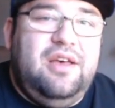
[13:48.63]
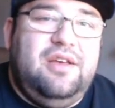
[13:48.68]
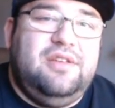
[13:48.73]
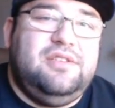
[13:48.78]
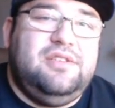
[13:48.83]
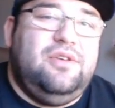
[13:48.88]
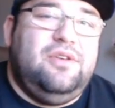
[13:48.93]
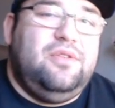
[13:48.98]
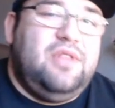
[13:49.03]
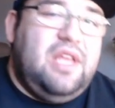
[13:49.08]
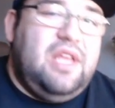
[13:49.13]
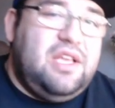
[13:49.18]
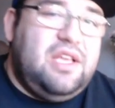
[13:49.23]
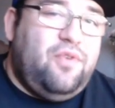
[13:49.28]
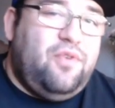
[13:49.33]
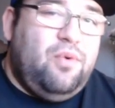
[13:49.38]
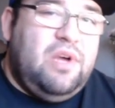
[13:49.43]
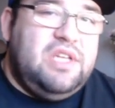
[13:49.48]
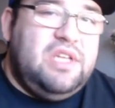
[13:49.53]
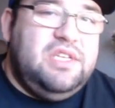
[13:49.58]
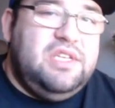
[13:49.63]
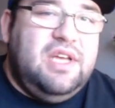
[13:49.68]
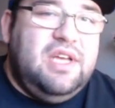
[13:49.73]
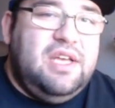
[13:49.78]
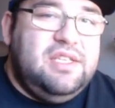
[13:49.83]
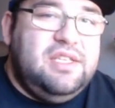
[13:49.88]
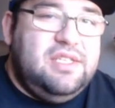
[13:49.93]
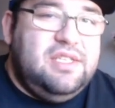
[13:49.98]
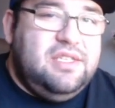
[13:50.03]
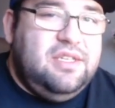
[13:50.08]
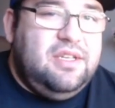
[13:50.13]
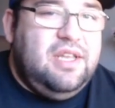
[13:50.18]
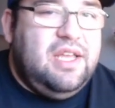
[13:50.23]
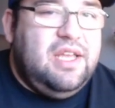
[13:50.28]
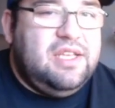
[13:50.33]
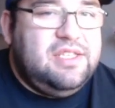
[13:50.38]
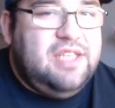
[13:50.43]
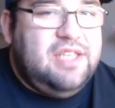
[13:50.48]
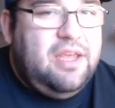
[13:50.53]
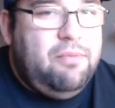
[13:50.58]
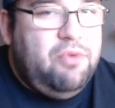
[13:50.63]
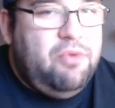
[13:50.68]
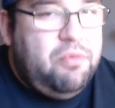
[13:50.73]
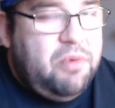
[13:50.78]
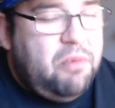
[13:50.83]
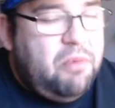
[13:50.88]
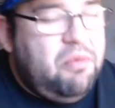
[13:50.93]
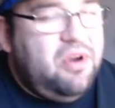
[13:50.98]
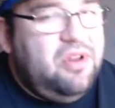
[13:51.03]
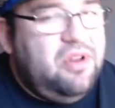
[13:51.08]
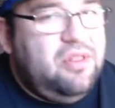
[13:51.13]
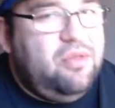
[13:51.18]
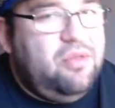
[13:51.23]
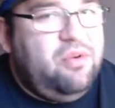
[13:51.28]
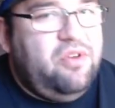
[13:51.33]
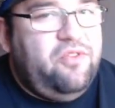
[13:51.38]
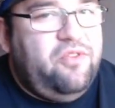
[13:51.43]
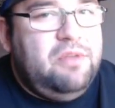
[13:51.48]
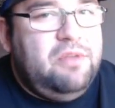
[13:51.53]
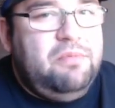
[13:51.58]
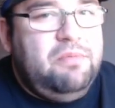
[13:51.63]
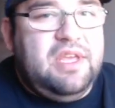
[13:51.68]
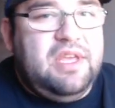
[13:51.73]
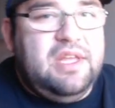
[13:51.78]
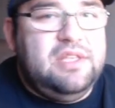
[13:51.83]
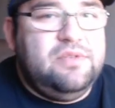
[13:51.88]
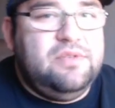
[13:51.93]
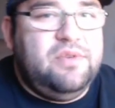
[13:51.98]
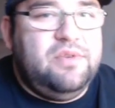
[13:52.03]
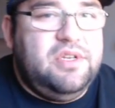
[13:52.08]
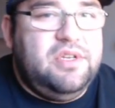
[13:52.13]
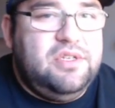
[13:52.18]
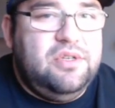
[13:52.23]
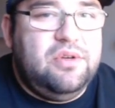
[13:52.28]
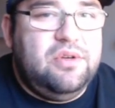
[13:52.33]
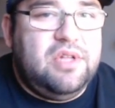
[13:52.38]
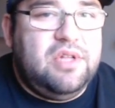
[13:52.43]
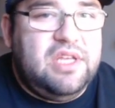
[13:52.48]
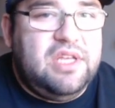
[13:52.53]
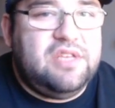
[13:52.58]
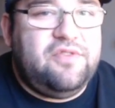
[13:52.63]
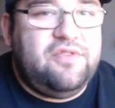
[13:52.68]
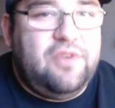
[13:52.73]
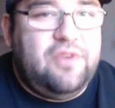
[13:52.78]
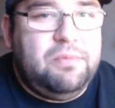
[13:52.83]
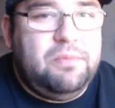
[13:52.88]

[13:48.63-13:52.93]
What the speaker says: So thanks for watching, guys. Until next time, remember, the real fun begins when you're 2 clicks from